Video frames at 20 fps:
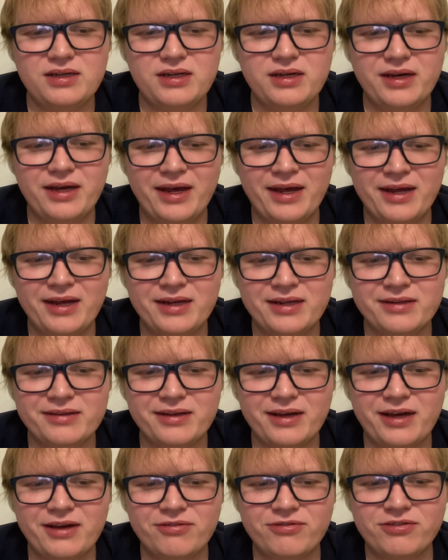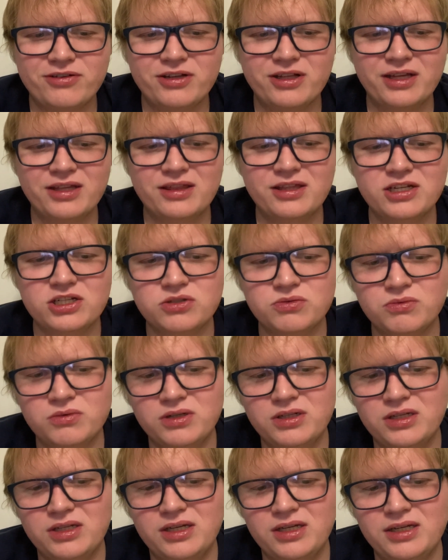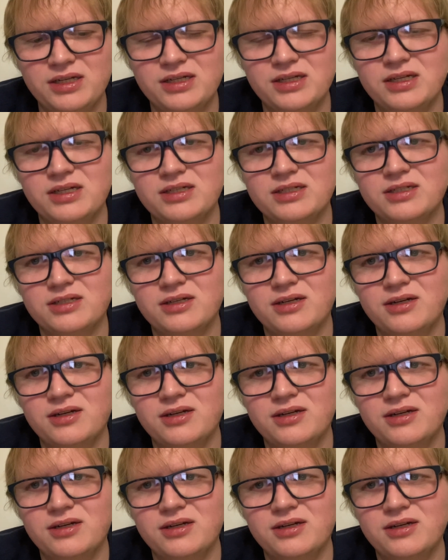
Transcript: And I feel like this one is,